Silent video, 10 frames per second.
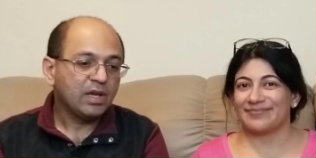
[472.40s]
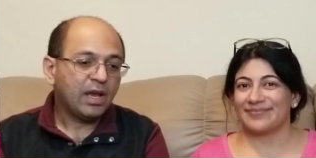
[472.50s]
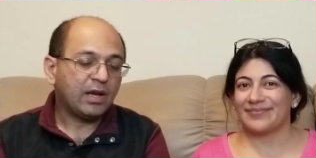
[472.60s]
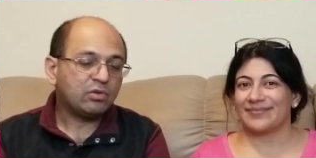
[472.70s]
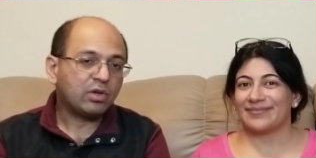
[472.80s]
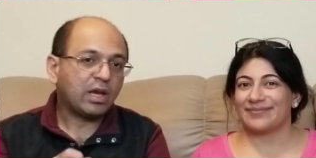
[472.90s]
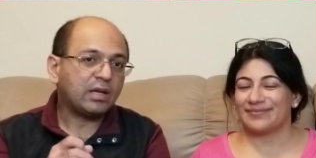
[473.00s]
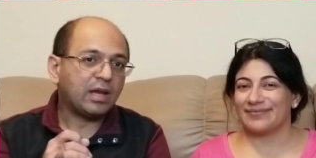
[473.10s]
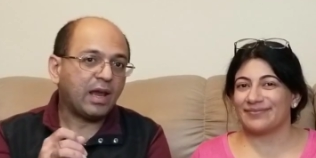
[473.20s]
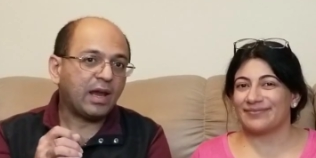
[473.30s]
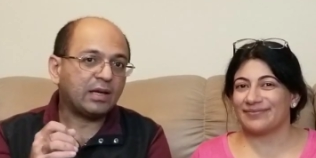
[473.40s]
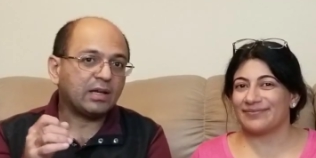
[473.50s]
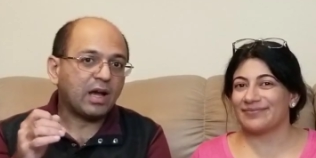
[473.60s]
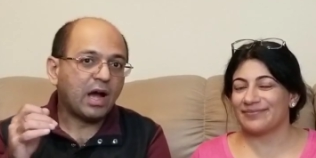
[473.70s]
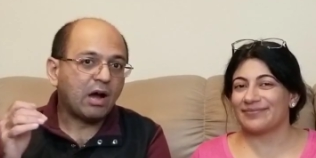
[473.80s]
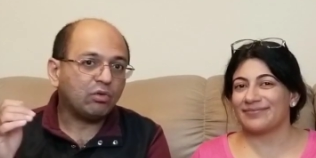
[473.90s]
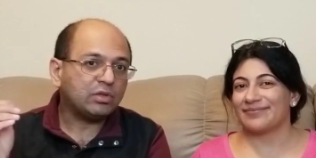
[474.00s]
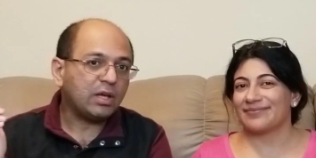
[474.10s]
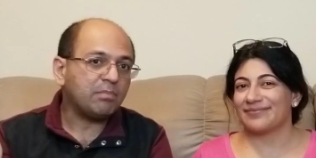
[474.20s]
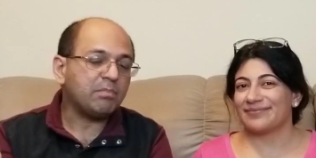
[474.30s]
Speaker 1: And you can, and how
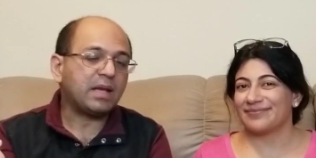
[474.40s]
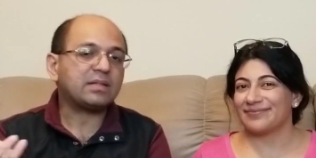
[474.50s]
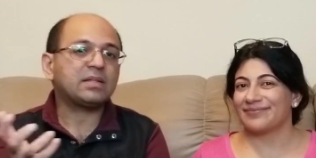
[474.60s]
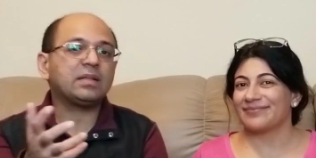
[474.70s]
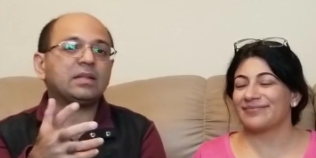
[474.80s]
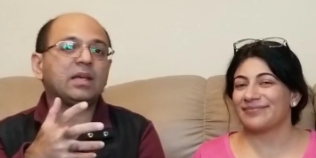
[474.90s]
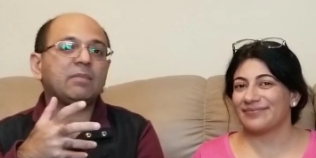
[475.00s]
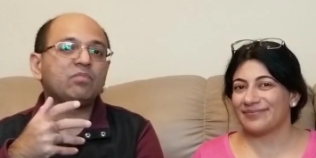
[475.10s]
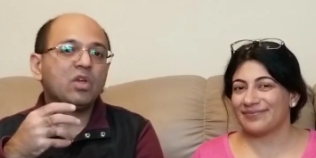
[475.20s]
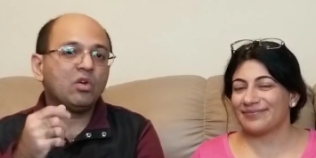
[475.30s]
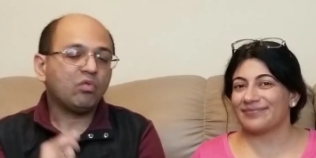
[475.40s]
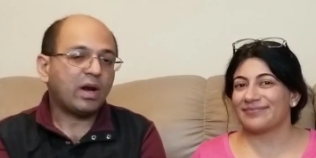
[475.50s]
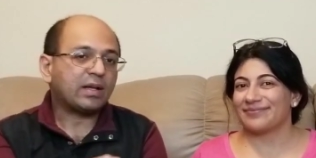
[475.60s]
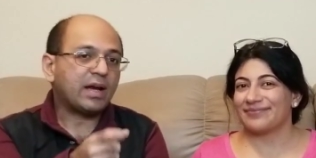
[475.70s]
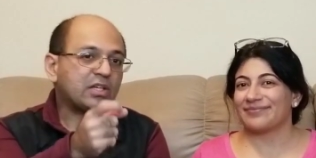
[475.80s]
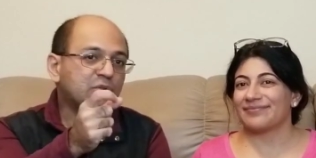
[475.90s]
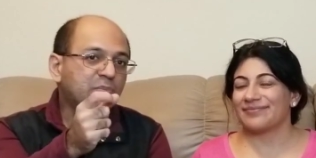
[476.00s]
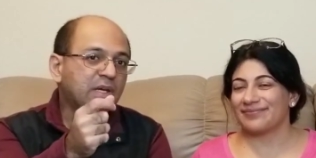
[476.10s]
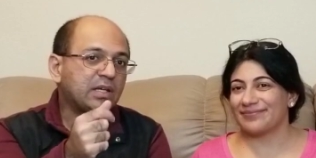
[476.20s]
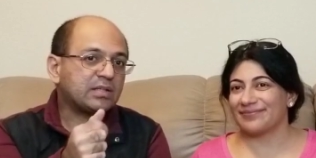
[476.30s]
they mix, and they, one guy
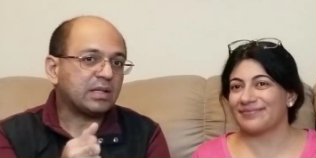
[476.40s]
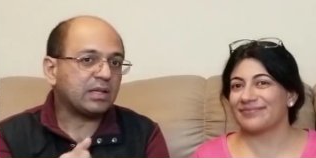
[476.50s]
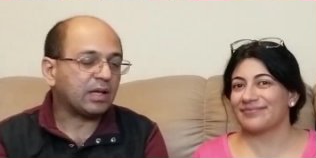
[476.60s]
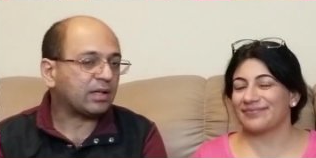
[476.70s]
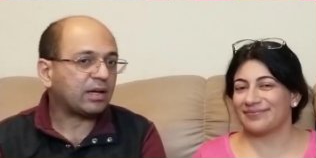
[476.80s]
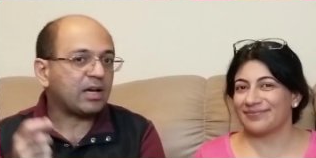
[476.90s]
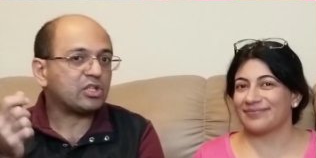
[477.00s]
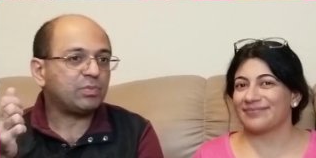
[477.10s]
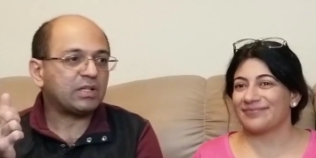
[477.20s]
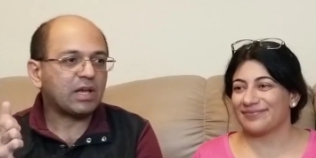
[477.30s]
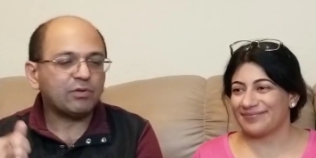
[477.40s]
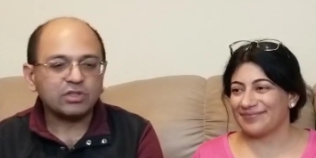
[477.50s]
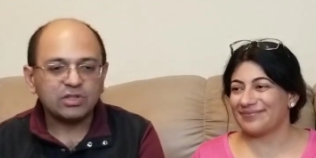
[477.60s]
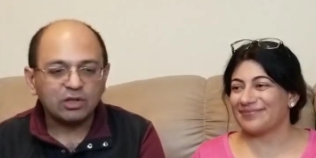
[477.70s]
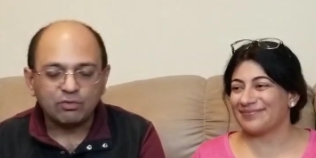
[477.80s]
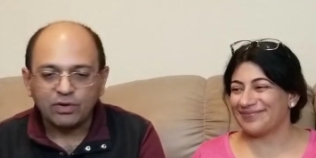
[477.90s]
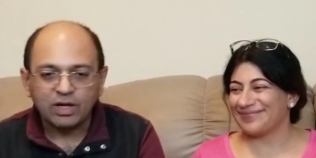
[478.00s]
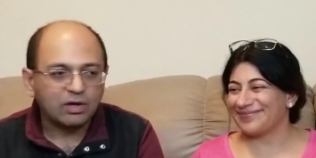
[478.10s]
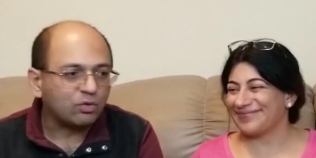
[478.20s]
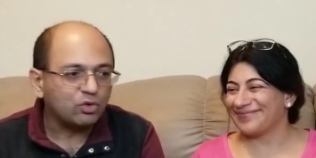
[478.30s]
speaks and the other guy speaks. I was just trying to figure
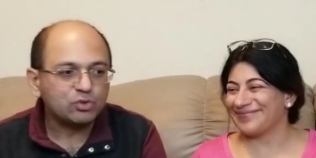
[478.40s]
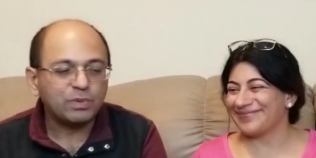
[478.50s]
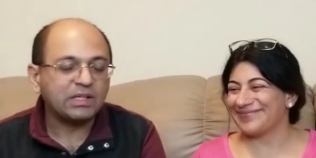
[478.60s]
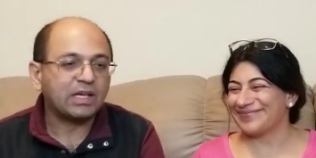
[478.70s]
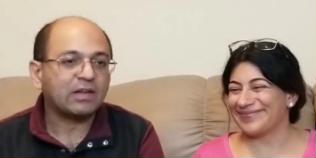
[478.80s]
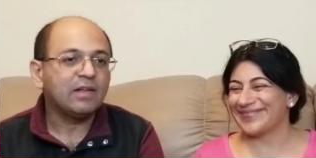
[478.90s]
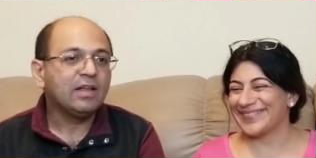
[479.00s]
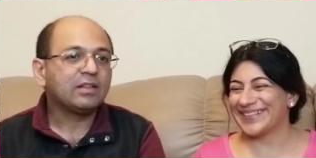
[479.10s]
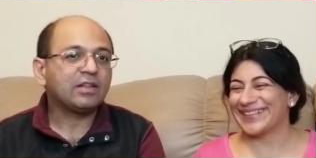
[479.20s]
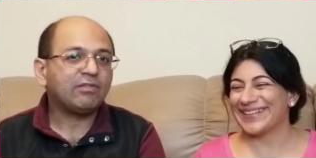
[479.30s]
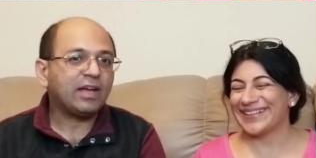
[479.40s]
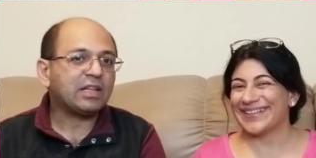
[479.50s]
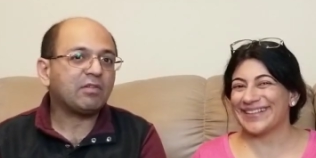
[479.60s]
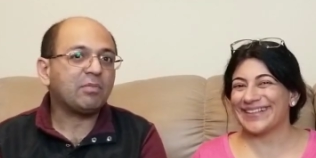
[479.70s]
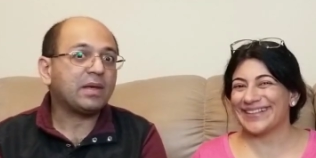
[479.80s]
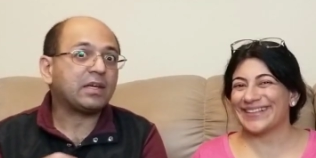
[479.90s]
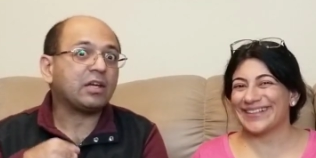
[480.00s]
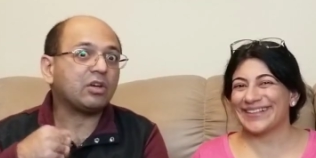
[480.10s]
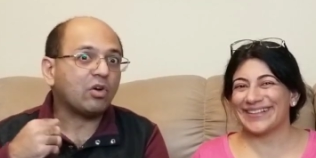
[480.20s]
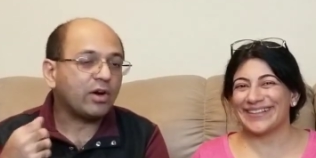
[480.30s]
out who's speaking. The way they were
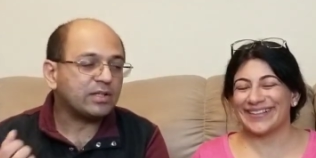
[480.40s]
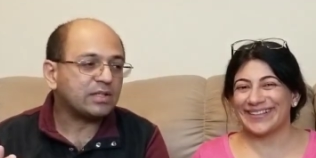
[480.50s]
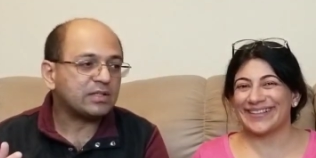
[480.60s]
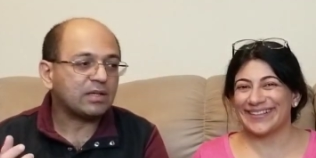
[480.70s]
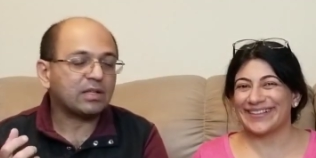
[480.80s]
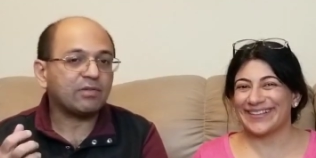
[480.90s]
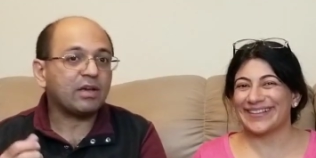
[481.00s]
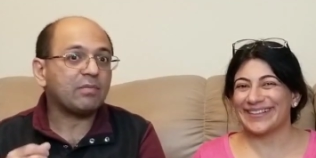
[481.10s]
making noises, and the way,